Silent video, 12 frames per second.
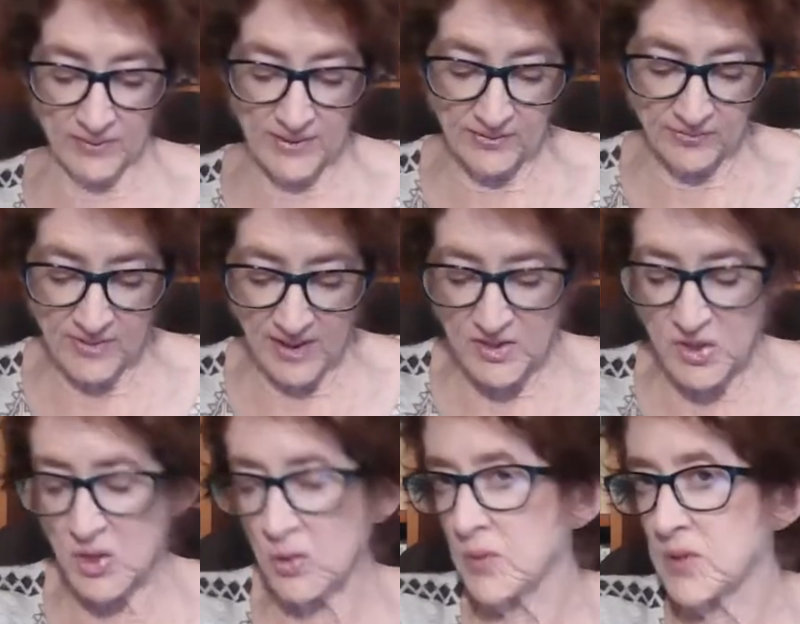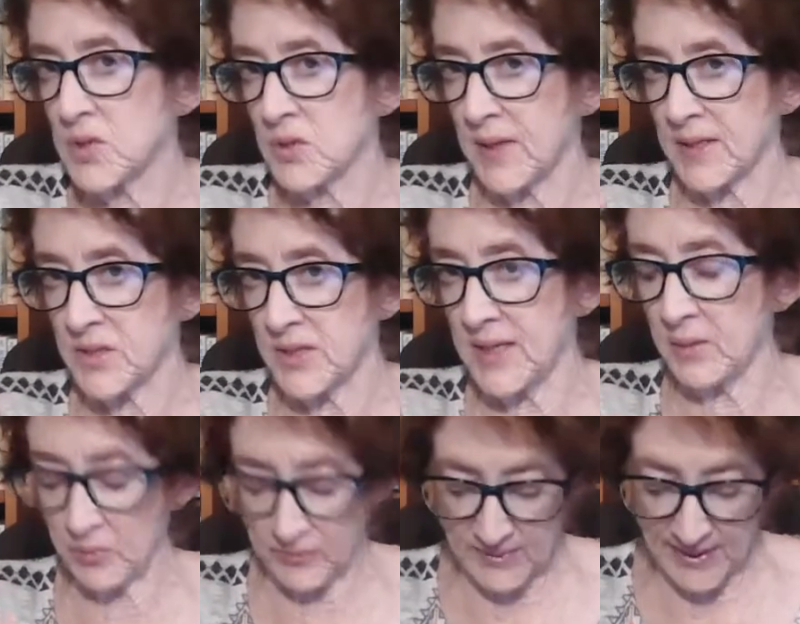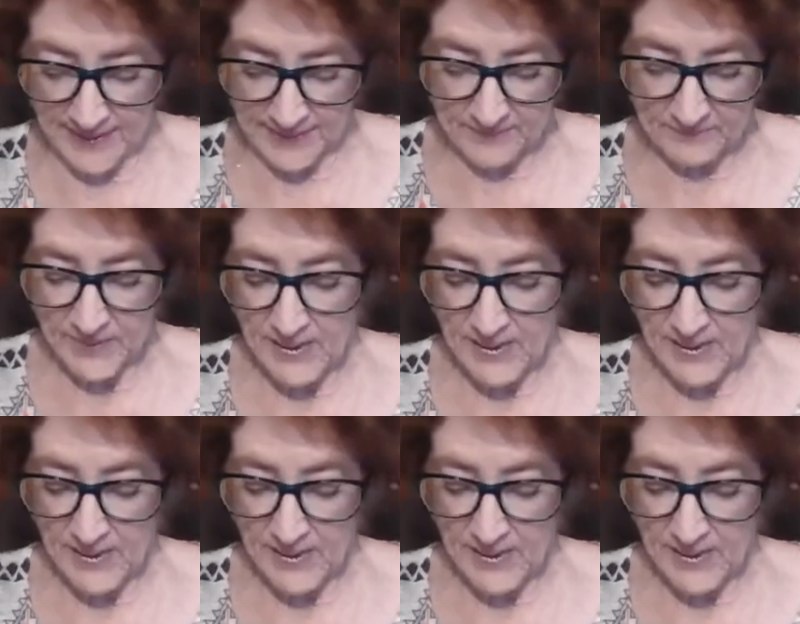he's not sure which direction he will take.